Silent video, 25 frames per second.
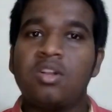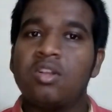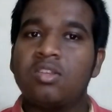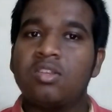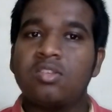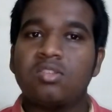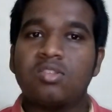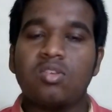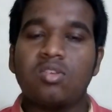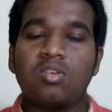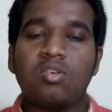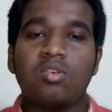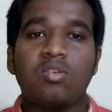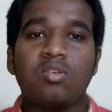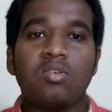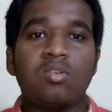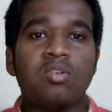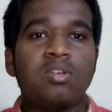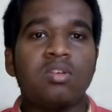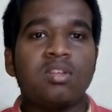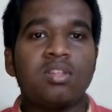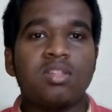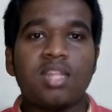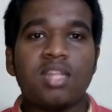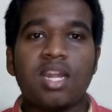So
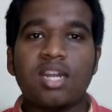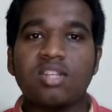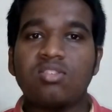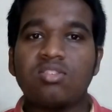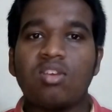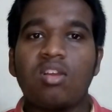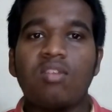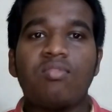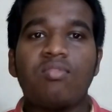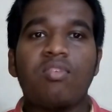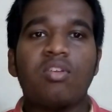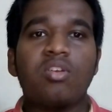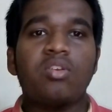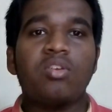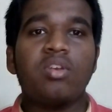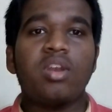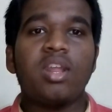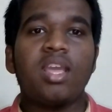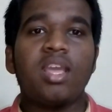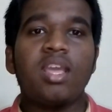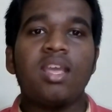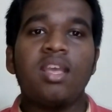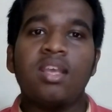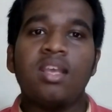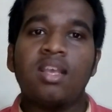that's all for
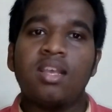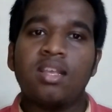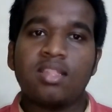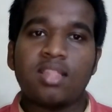today.